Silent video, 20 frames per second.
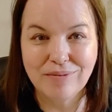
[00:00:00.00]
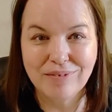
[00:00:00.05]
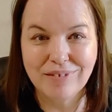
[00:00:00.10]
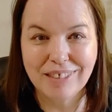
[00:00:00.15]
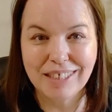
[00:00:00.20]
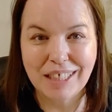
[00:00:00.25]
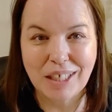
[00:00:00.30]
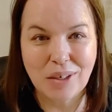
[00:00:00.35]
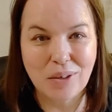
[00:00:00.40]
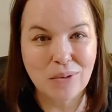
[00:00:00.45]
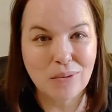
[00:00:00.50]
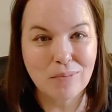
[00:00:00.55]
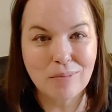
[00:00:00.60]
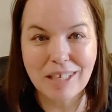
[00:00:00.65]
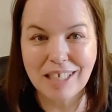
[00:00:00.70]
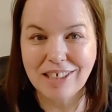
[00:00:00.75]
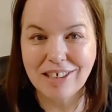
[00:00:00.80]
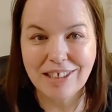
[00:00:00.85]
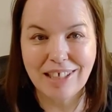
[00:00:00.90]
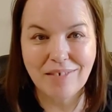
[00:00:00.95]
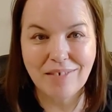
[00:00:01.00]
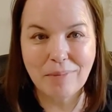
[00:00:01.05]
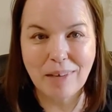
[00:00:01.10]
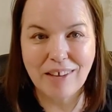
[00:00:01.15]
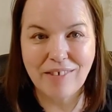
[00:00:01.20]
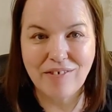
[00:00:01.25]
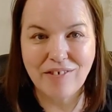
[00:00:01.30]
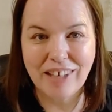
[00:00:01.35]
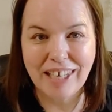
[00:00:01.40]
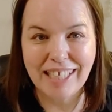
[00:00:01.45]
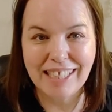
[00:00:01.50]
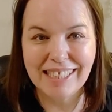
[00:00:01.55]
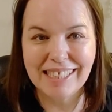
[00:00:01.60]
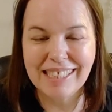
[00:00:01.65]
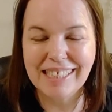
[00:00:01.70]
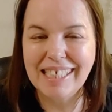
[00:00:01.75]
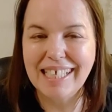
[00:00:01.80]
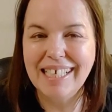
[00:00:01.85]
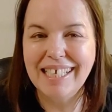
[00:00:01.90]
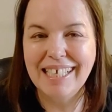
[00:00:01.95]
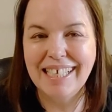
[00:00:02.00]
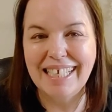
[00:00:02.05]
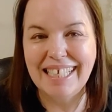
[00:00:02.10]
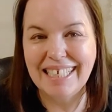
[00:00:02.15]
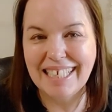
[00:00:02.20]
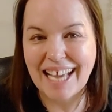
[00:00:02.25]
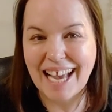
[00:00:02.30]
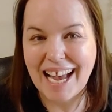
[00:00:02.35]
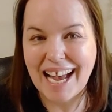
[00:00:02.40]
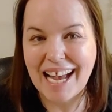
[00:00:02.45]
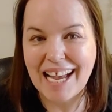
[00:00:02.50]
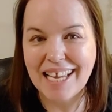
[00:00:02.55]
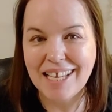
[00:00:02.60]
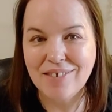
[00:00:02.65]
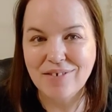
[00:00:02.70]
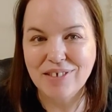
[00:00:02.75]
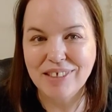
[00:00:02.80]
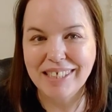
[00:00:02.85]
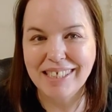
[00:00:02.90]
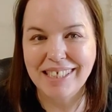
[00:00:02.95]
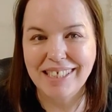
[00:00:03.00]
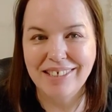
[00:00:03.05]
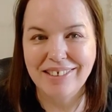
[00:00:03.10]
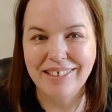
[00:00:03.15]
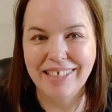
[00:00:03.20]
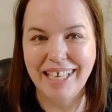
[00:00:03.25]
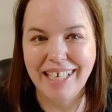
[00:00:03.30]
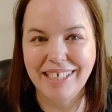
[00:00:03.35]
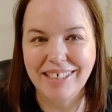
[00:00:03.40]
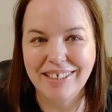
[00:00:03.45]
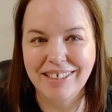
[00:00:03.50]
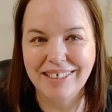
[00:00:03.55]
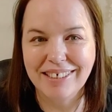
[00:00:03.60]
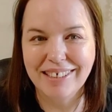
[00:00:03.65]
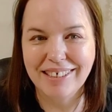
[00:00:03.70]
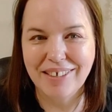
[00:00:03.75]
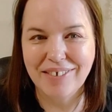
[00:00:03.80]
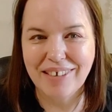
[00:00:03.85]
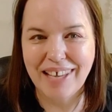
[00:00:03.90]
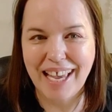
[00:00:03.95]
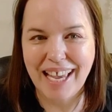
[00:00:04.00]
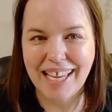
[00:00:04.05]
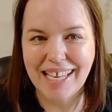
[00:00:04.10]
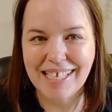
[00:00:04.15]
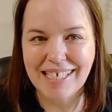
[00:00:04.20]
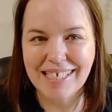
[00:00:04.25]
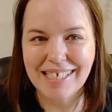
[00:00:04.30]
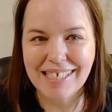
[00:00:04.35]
So much love, my friends, and I will see you later, okay?